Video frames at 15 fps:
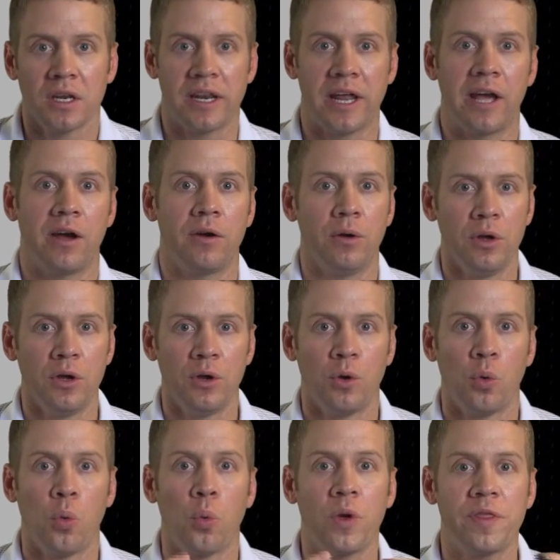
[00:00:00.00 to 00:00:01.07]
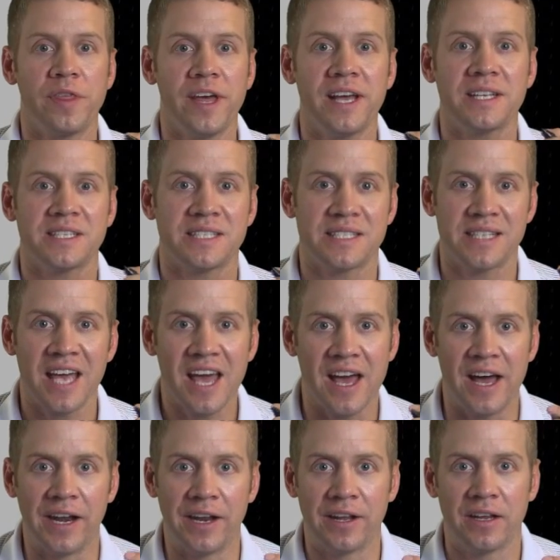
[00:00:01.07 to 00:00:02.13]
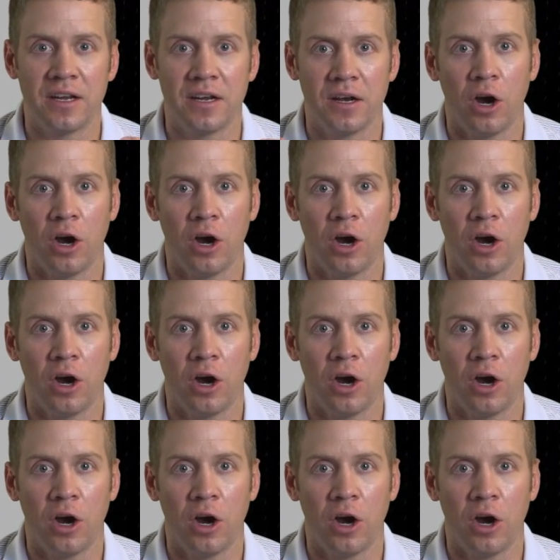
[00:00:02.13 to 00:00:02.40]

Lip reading: Now, with that said,